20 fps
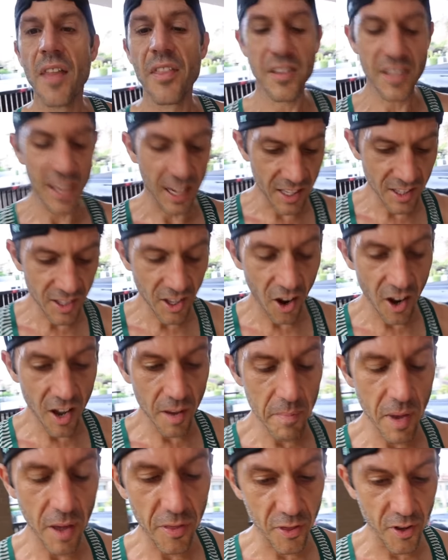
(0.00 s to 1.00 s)
And the second
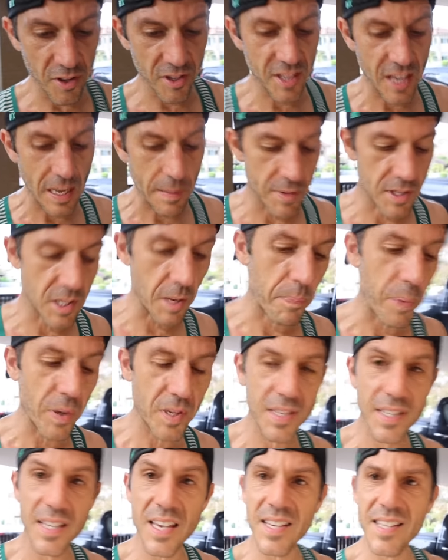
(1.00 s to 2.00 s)
diet myth that seems to
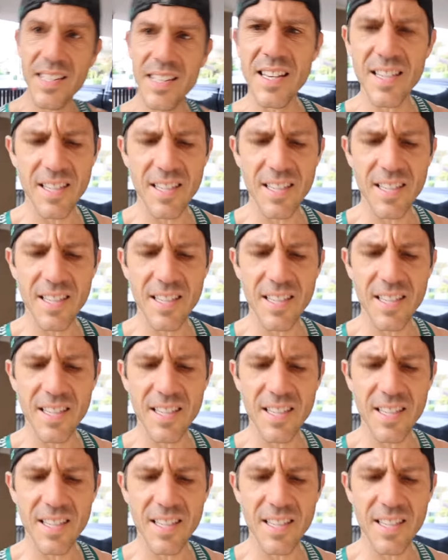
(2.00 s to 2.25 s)
persist